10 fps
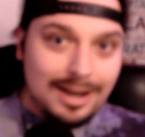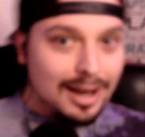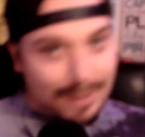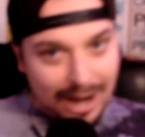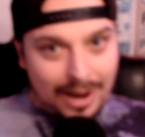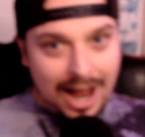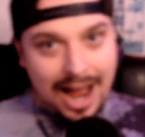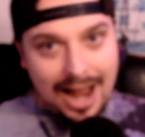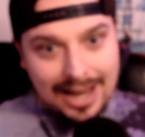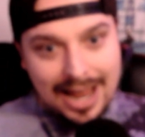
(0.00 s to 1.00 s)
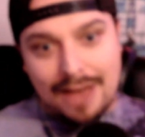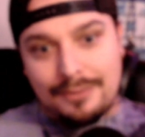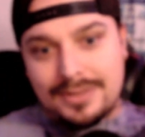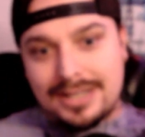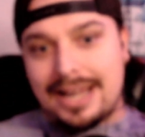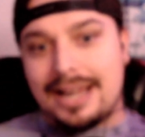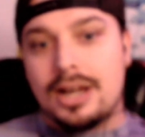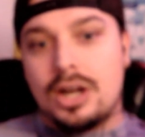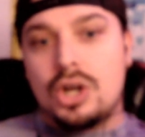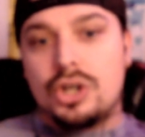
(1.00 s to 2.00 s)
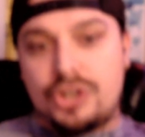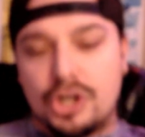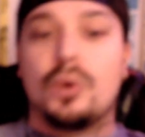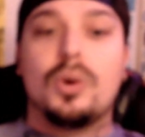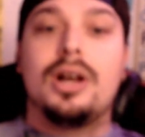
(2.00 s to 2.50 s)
about IFT 2.